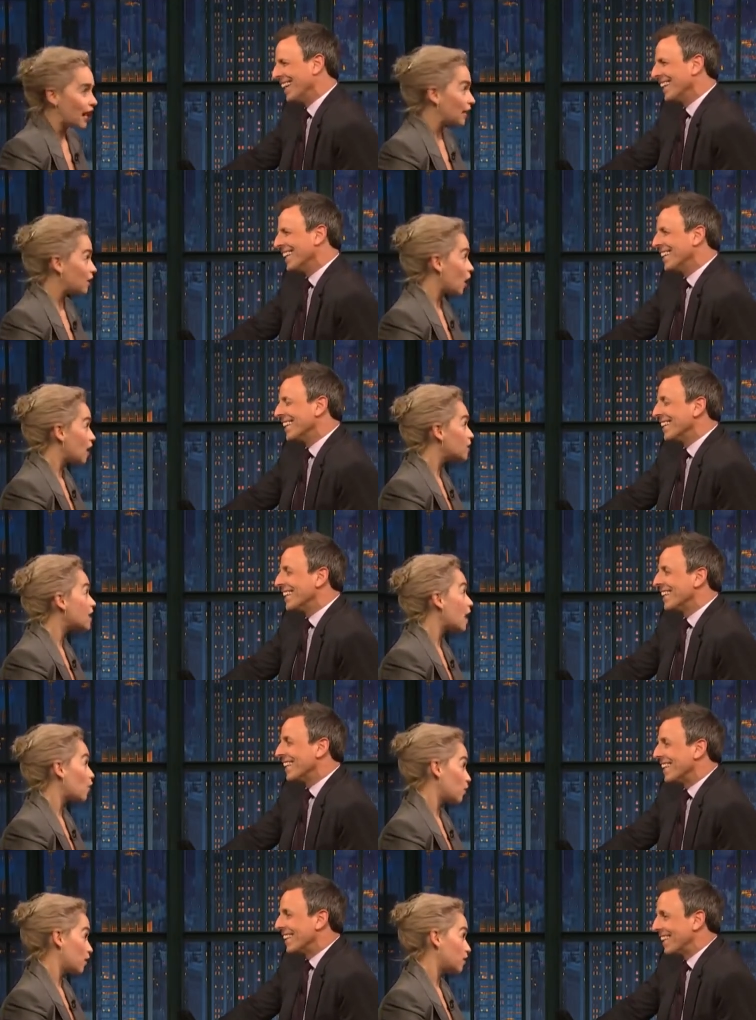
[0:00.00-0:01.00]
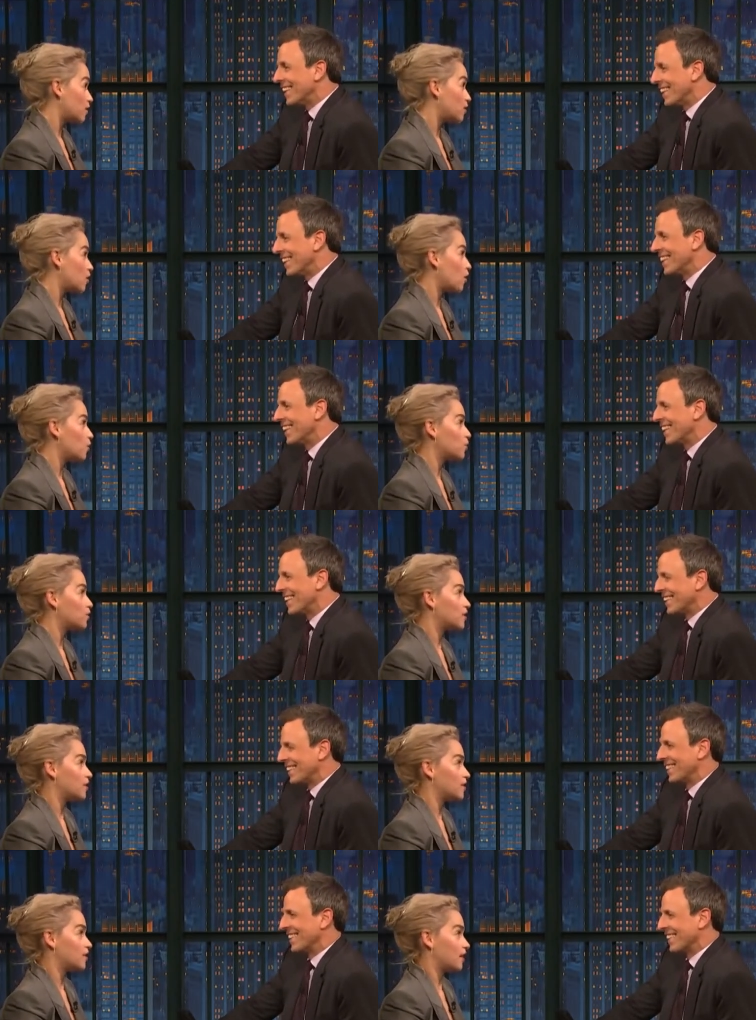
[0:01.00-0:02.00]
Speaker 1: And like now that Star
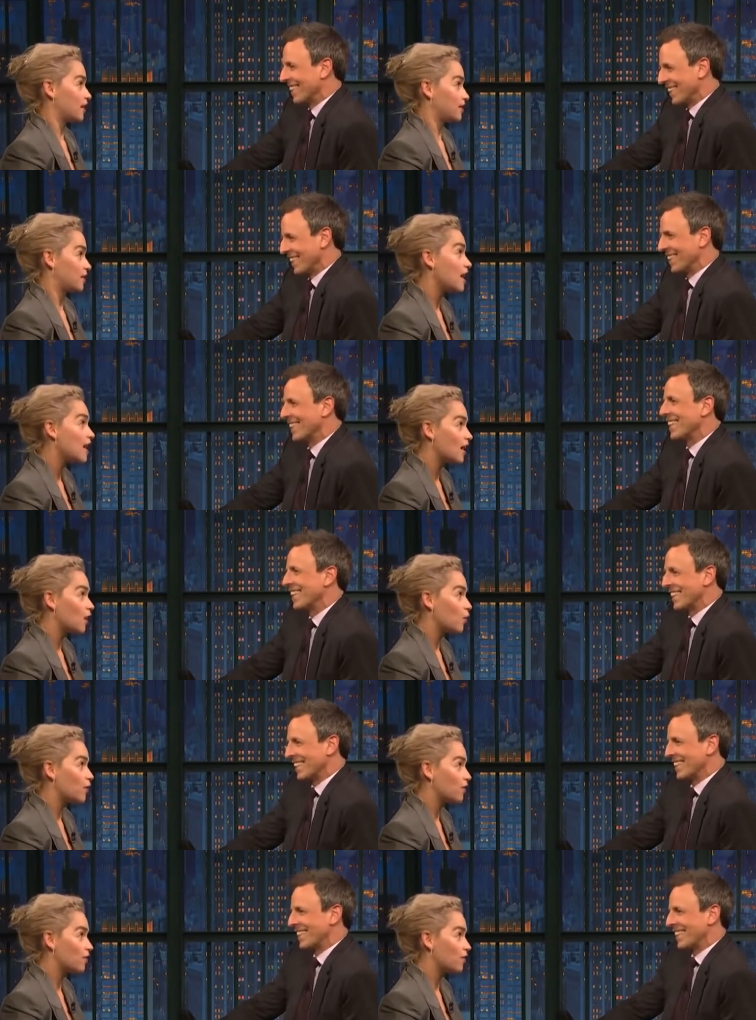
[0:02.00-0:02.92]
Wars is is here with a